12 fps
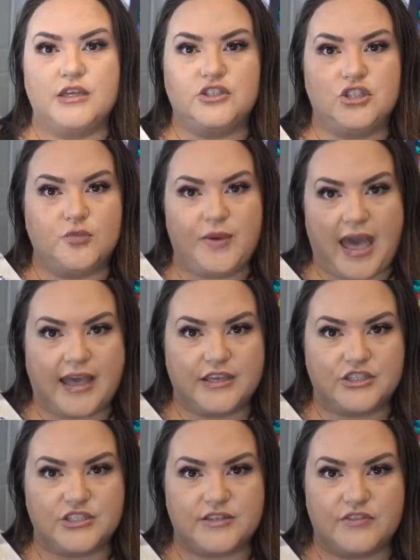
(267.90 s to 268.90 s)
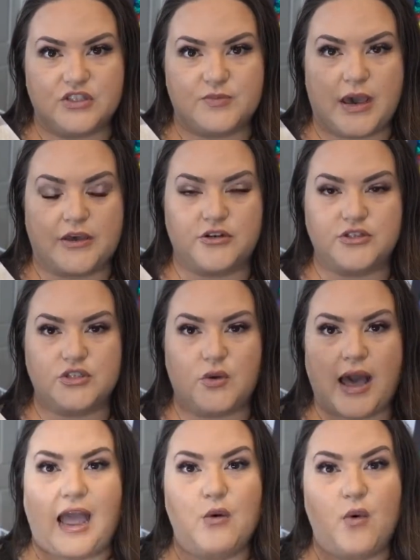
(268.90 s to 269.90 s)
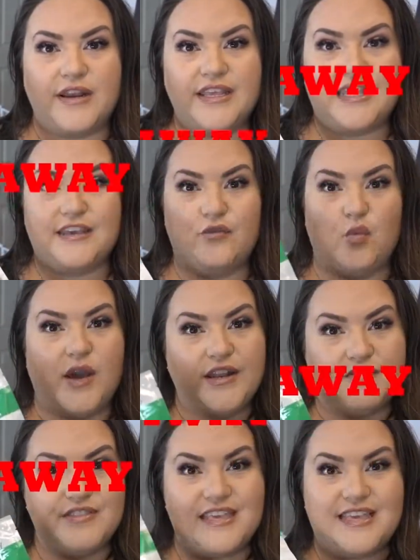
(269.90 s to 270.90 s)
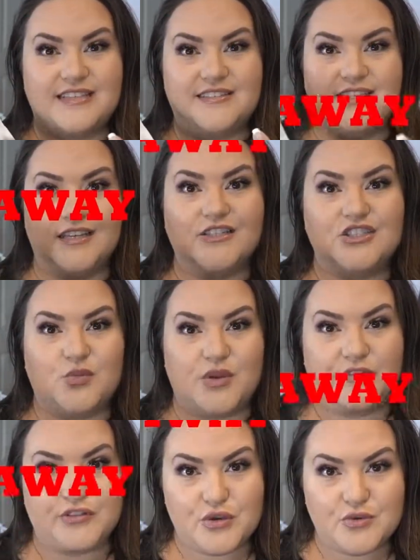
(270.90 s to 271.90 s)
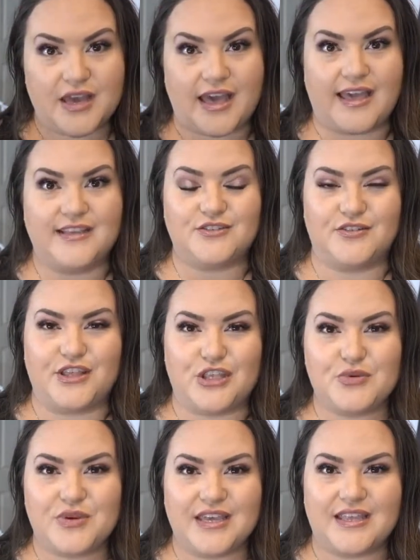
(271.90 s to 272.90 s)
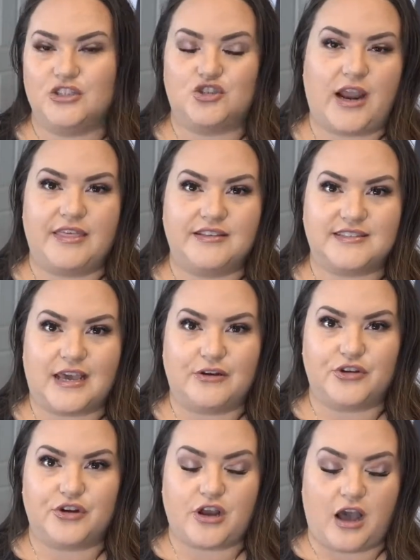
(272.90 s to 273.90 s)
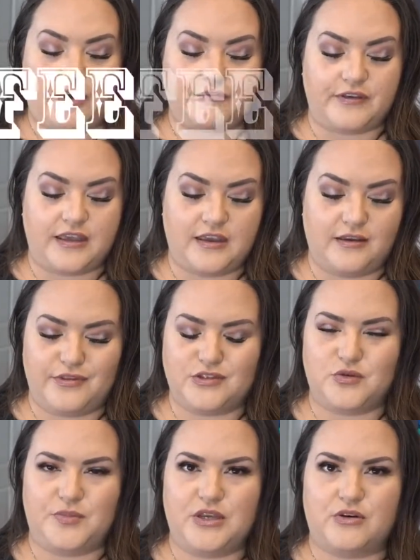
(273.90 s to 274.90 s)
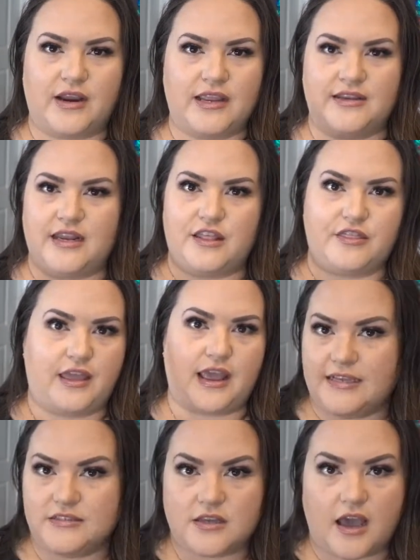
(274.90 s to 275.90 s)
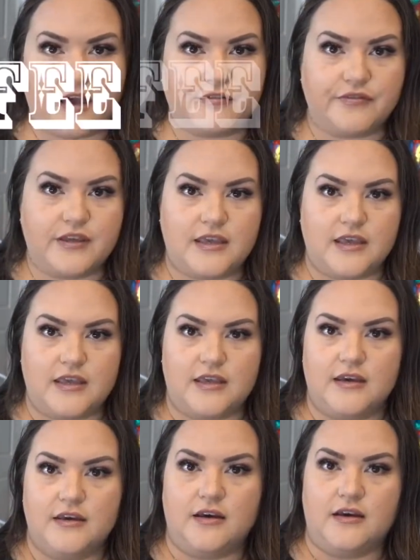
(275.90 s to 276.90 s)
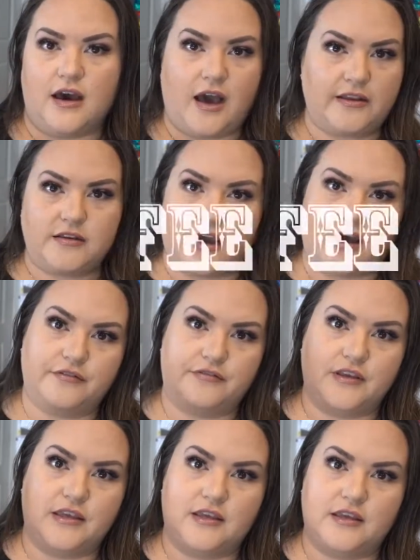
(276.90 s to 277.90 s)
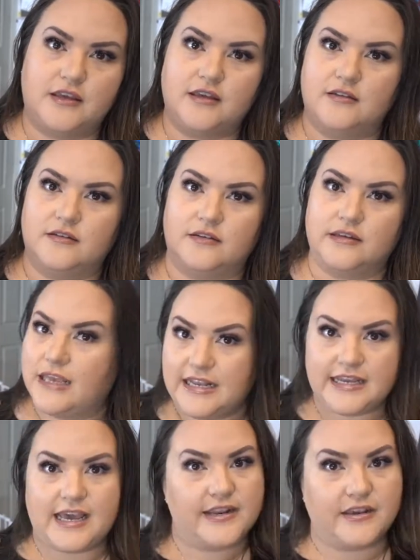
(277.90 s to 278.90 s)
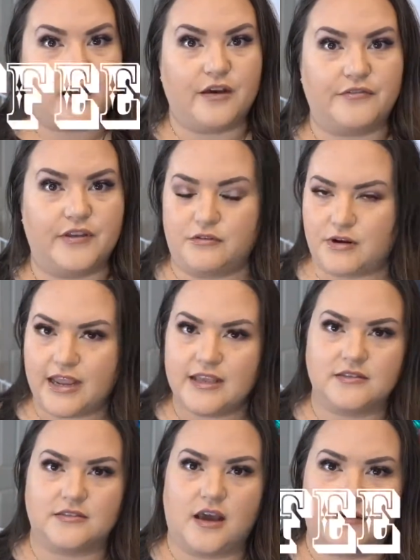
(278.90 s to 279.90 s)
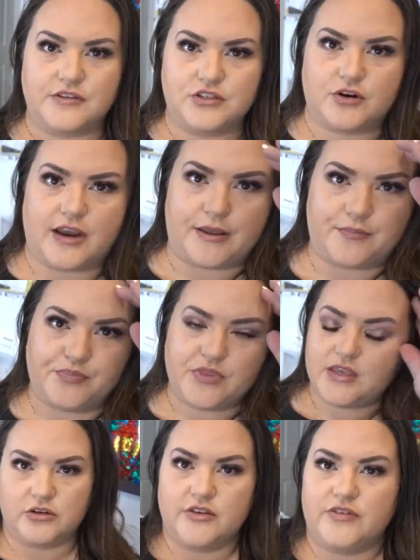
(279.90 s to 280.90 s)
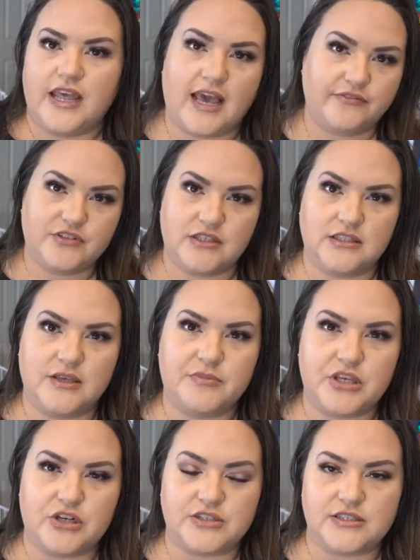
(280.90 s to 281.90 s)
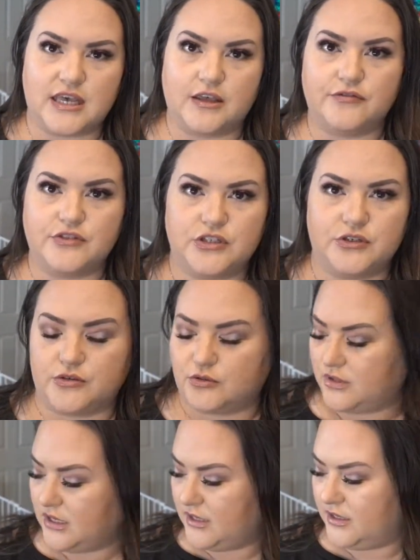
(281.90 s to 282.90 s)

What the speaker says: 2 packages of this powder, so I want to give one of these to one of you guys so that you can try this out in your coffee. And this would be great in anything. Iced coffee, hot coffee, any kind of coffee, right? Because coffee is great. You don't even have to limit yourself to